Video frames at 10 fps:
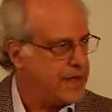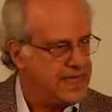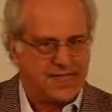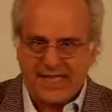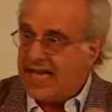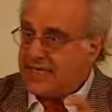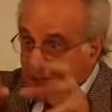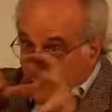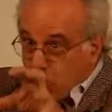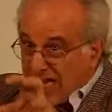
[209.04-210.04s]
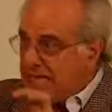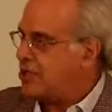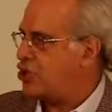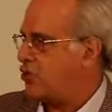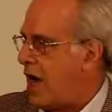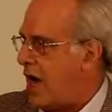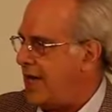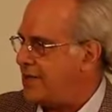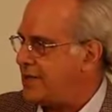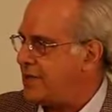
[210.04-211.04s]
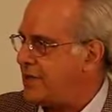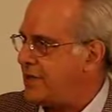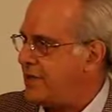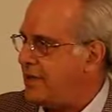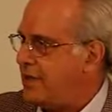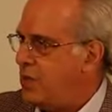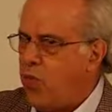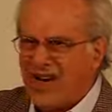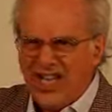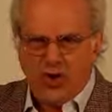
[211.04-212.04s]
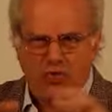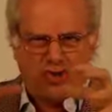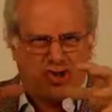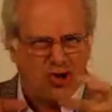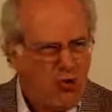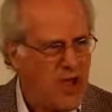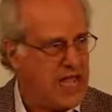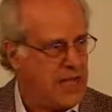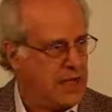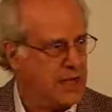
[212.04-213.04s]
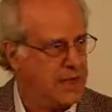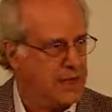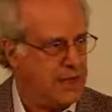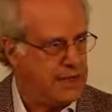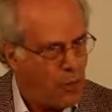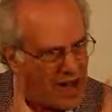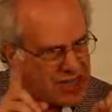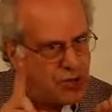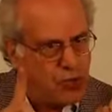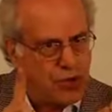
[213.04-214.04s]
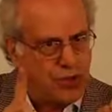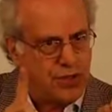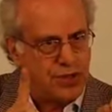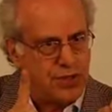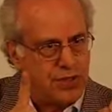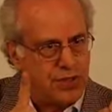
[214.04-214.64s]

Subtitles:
he says, looking at your eyes. What are you doing? Now watch the words.